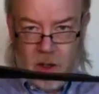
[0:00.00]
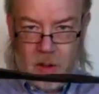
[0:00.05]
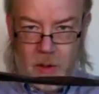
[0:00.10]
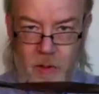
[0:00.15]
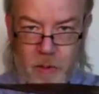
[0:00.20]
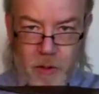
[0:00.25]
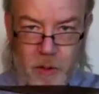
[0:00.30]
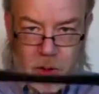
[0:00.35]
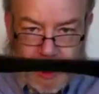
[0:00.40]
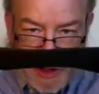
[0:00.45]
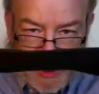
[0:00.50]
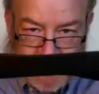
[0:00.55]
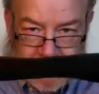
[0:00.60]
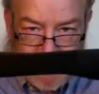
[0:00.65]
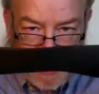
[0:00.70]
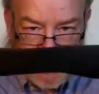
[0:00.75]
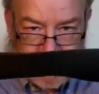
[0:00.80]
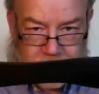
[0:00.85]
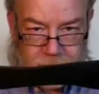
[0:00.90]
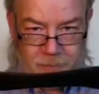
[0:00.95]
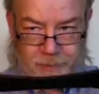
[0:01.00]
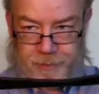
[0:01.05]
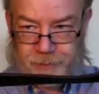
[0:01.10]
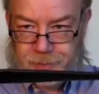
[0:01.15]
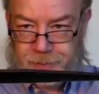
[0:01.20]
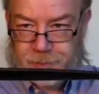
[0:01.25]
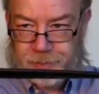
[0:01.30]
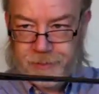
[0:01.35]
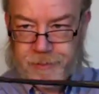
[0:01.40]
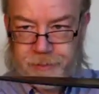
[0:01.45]
for 8 years,
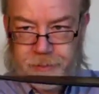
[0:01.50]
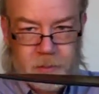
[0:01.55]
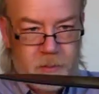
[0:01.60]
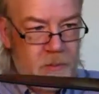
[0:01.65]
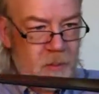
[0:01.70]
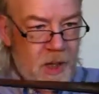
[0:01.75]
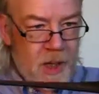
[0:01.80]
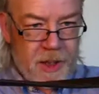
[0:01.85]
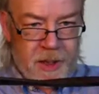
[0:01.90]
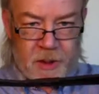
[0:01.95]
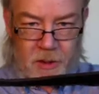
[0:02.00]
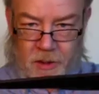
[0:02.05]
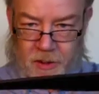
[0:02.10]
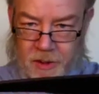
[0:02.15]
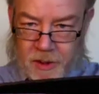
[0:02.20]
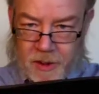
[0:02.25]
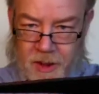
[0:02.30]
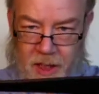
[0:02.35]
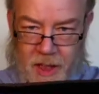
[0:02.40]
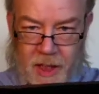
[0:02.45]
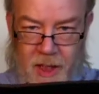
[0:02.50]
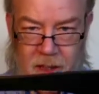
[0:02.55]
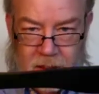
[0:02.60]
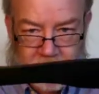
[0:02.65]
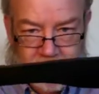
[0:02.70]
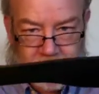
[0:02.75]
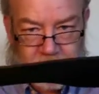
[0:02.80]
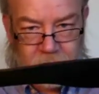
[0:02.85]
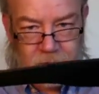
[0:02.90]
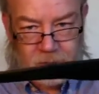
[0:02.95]
and you can see
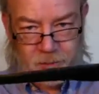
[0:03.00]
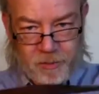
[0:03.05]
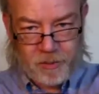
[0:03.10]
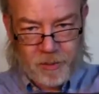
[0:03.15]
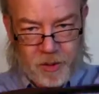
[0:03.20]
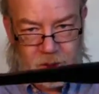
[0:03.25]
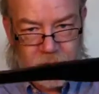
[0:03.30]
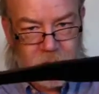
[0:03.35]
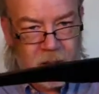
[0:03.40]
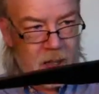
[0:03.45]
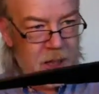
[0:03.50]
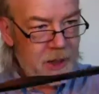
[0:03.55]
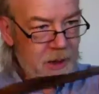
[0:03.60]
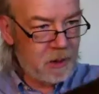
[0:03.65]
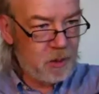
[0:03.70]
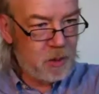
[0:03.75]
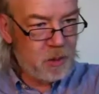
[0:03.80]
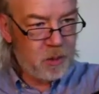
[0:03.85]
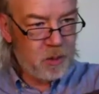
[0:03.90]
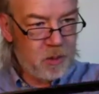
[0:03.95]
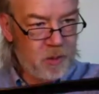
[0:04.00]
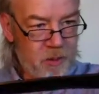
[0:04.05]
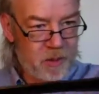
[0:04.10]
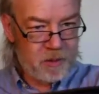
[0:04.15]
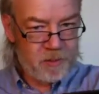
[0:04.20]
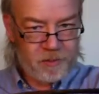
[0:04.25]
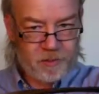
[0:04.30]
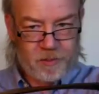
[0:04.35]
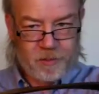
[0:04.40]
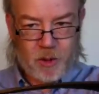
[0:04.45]
it's starting to
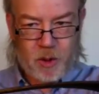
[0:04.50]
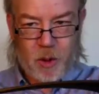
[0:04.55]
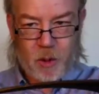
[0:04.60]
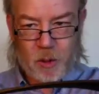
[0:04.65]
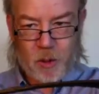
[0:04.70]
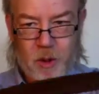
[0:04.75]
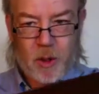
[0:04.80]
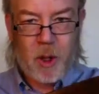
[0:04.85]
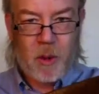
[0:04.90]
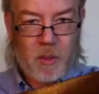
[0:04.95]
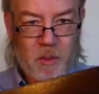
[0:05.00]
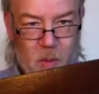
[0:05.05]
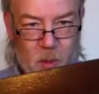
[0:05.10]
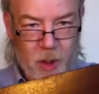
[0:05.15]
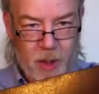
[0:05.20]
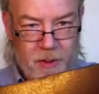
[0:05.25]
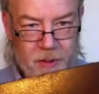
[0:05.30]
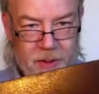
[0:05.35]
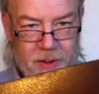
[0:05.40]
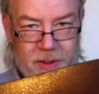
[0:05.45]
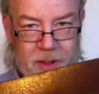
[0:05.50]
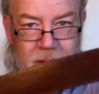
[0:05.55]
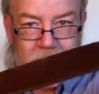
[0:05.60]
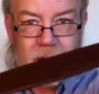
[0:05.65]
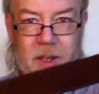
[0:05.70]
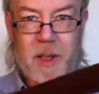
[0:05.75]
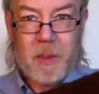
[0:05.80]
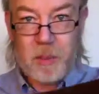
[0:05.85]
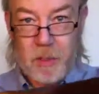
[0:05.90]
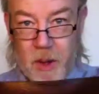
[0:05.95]
show some wear and
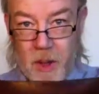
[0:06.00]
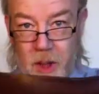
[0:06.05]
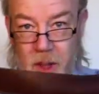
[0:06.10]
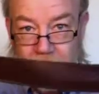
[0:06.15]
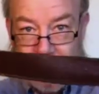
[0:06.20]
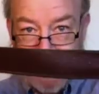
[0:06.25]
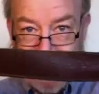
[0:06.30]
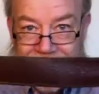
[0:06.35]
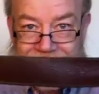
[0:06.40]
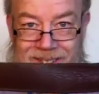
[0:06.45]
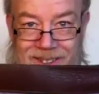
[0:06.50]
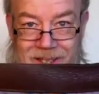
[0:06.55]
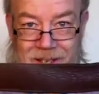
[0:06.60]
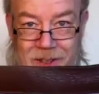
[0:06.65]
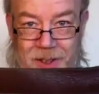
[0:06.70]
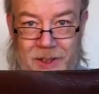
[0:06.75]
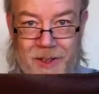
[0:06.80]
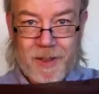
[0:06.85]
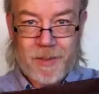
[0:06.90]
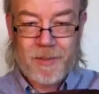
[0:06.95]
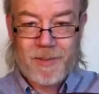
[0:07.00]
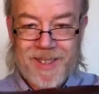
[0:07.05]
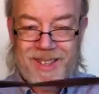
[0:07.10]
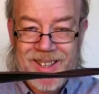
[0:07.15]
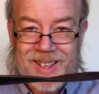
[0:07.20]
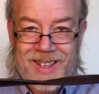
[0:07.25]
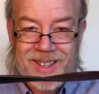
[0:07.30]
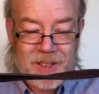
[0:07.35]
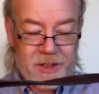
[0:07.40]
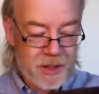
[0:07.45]
tear, but 8 years
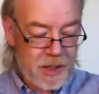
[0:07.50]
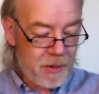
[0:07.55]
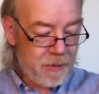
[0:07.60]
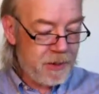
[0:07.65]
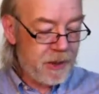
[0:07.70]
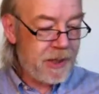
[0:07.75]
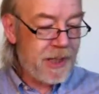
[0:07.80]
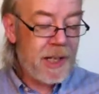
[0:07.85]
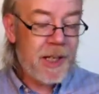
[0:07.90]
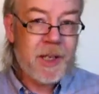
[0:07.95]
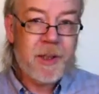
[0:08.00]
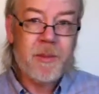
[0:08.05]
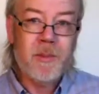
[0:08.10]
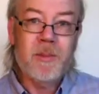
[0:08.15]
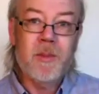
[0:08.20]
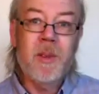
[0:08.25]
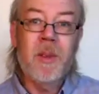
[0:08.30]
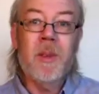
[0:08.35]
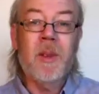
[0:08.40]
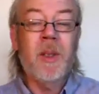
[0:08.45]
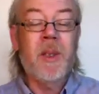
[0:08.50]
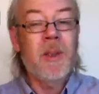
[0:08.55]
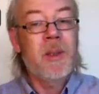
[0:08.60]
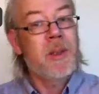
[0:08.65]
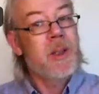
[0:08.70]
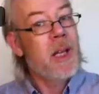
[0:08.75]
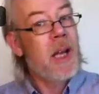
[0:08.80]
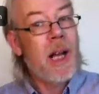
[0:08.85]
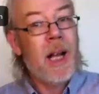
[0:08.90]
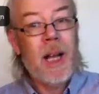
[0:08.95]
each and every day
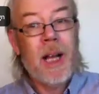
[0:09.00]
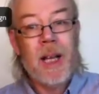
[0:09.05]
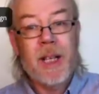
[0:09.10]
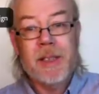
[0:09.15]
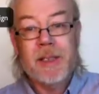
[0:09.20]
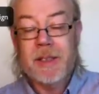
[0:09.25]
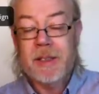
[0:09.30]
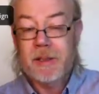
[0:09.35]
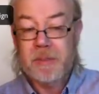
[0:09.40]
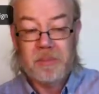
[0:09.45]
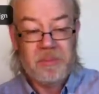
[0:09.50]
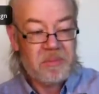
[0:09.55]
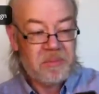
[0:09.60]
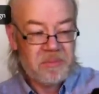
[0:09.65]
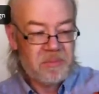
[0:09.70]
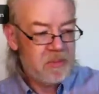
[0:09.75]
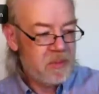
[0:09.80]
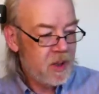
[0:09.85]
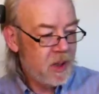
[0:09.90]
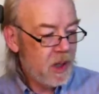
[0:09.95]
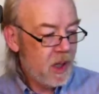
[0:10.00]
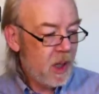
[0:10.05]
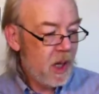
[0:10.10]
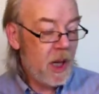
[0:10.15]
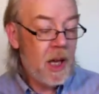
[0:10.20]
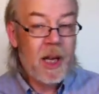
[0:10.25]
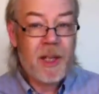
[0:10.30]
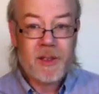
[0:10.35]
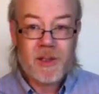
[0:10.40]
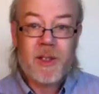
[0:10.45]
and
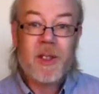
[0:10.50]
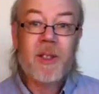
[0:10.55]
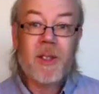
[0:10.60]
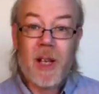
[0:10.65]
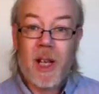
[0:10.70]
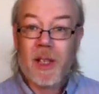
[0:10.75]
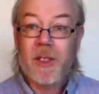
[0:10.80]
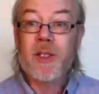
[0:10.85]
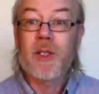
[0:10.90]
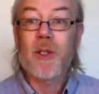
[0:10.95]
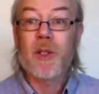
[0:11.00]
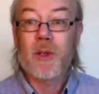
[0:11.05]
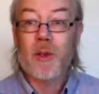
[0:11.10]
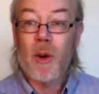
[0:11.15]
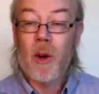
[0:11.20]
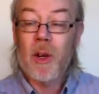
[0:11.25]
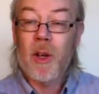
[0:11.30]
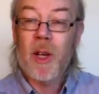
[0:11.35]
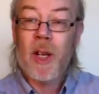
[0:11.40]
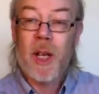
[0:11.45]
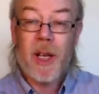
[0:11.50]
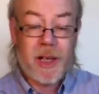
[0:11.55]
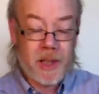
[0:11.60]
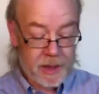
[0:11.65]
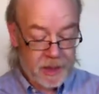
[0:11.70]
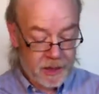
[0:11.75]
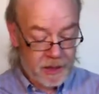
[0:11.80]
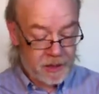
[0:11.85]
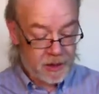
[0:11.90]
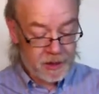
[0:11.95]
it's as strong and
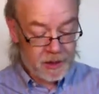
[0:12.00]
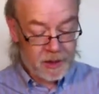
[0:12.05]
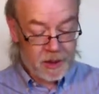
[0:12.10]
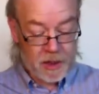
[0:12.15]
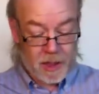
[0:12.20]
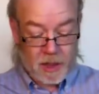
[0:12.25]
as